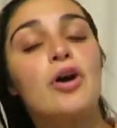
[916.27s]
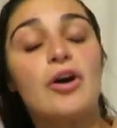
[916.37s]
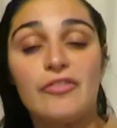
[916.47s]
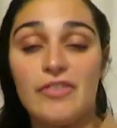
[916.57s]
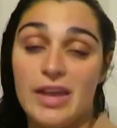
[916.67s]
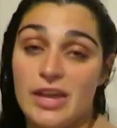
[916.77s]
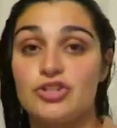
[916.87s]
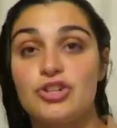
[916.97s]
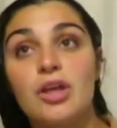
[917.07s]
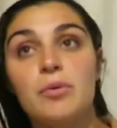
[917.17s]
our
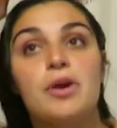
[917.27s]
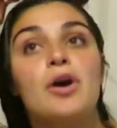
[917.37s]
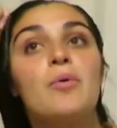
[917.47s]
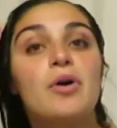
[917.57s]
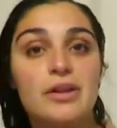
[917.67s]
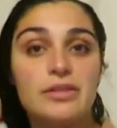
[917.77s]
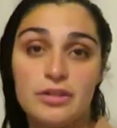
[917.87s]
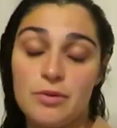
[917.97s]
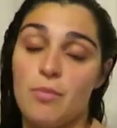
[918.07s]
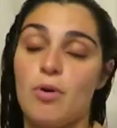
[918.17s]
vacation that we go
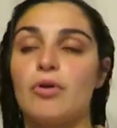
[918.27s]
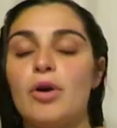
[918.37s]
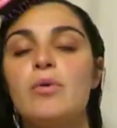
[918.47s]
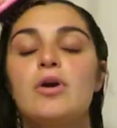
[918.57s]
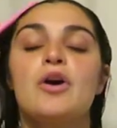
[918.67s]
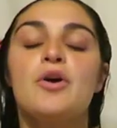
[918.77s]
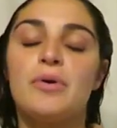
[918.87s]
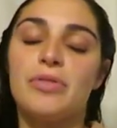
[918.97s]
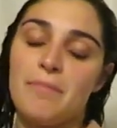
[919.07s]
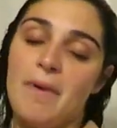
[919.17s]
on tomorrow
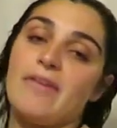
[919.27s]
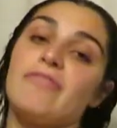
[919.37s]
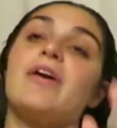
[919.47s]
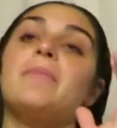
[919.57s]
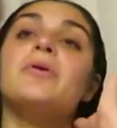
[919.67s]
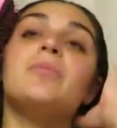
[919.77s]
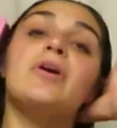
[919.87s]
with my family.